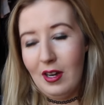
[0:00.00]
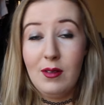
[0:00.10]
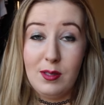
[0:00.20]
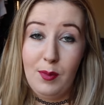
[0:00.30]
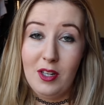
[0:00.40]

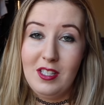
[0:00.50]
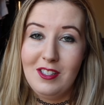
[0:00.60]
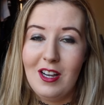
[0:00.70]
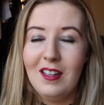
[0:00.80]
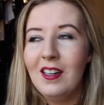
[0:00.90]
I was a bossy
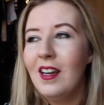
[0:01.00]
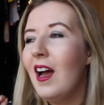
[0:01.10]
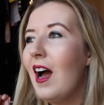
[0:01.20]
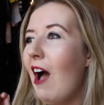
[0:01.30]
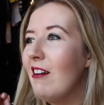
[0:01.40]
child,
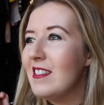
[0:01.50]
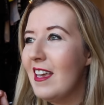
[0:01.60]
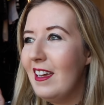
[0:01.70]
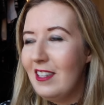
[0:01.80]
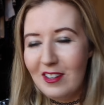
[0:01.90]
I would
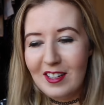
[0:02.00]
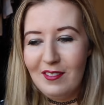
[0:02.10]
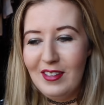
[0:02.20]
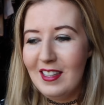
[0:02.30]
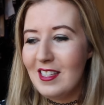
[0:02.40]
say you're
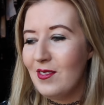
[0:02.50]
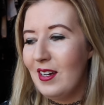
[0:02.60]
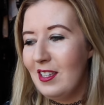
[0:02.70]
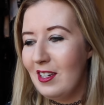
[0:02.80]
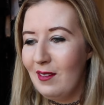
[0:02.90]
gonna be this
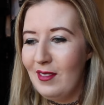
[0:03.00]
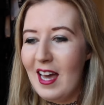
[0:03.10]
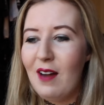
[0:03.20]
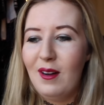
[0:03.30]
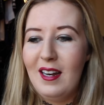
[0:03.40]
one, you're gonna be
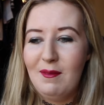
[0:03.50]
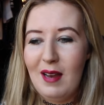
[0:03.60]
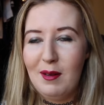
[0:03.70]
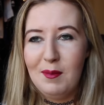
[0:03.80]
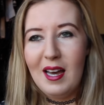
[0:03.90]
that one, and
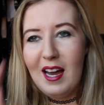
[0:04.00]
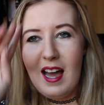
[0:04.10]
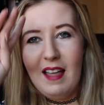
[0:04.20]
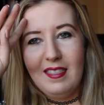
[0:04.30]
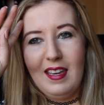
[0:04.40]
blah blah blah,
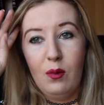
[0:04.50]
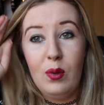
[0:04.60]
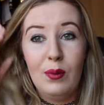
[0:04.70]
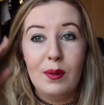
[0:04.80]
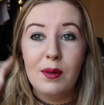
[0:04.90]
and then
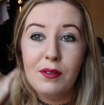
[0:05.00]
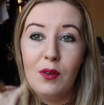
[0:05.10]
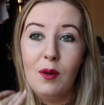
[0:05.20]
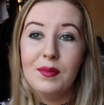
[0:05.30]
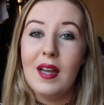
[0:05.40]
we would
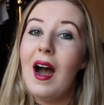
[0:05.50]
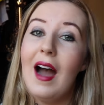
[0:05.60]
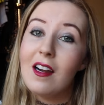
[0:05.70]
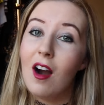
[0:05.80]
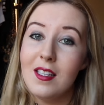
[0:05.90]
perform. Now
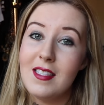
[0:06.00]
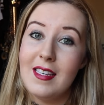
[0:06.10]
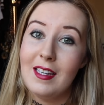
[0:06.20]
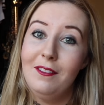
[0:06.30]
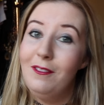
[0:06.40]
I can't
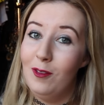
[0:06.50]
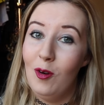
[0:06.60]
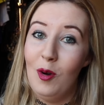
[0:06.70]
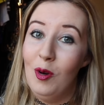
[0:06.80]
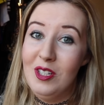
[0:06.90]
sing
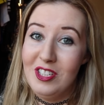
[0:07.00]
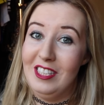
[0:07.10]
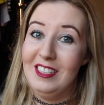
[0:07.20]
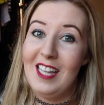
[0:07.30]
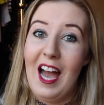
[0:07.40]
for
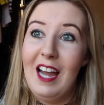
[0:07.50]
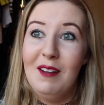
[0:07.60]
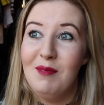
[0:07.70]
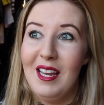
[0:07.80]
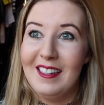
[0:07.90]
shit,
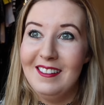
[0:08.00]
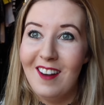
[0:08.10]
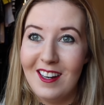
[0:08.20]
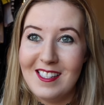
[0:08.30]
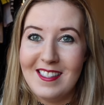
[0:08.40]
I'm like
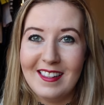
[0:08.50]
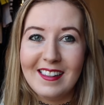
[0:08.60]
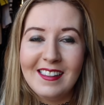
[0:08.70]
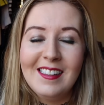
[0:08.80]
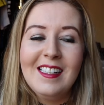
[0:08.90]
not a
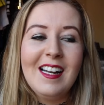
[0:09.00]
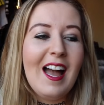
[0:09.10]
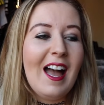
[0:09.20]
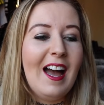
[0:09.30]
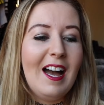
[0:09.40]
singer,
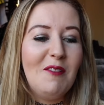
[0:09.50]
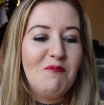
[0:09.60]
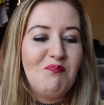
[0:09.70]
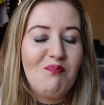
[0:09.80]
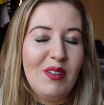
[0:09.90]

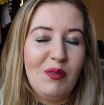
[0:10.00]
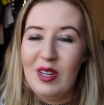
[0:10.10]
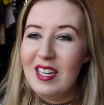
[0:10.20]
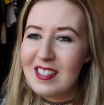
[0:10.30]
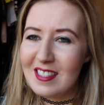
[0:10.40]
but
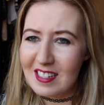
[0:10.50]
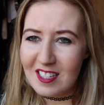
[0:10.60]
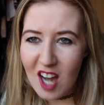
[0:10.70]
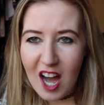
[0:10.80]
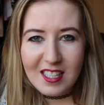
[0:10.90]
we used to
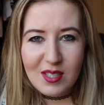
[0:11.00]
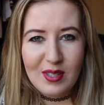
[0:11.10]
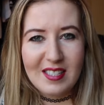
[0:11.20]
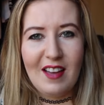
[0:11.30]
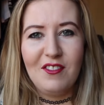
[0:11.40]
dance,
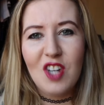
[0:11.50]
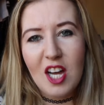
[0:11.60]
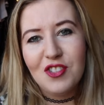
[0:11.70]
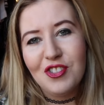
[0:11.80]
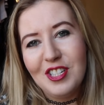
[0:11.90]
we used to have
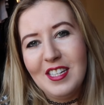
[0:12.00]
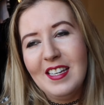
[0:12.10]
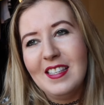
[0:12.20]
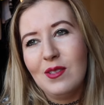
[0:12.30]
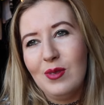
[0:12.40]
dance
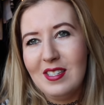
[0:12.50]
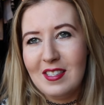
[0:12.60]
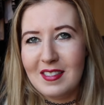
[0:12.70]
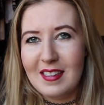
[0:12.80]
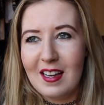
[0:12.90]
routines, we used
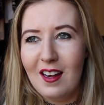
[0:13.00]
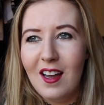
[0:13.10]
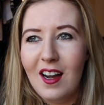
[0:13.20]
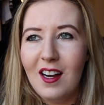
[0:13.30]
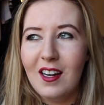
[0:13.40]
to sing
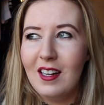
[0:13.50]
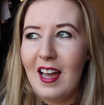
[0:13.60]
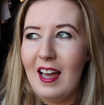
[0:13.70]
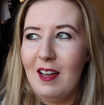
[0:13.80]
along.